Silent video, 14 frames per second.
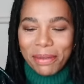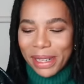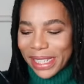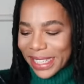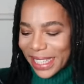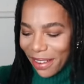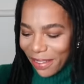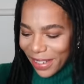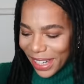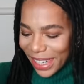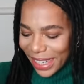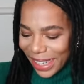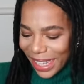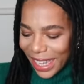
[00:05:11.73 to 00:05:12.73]
But
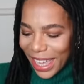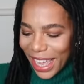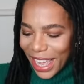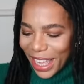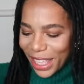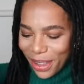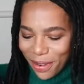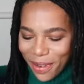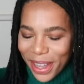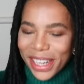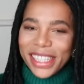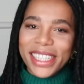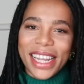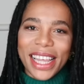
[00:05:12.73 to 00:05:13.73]
definitely, you
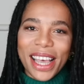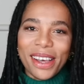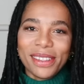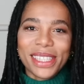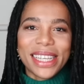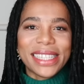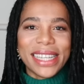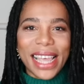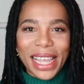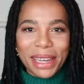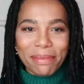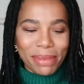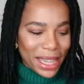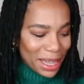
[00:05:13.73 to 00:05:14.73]
want to check out
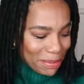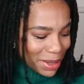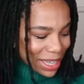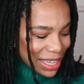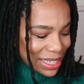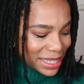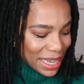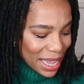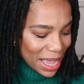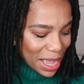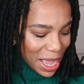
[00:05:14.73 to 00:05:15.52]
Teddy Blake because